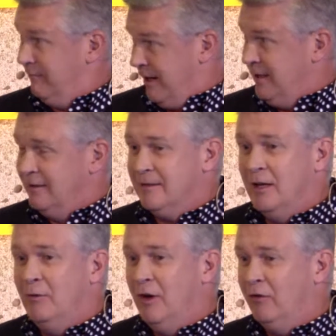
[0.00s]
Right?
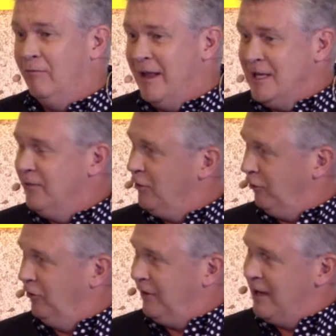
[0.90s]
So as a relative
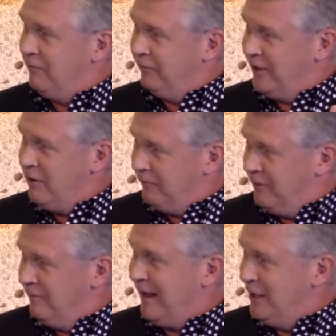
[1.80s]
cost of sale for
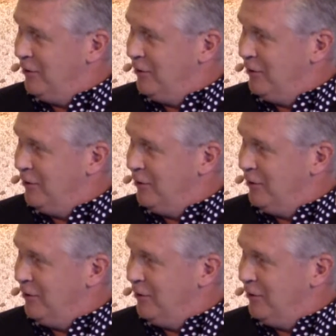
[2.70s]
the value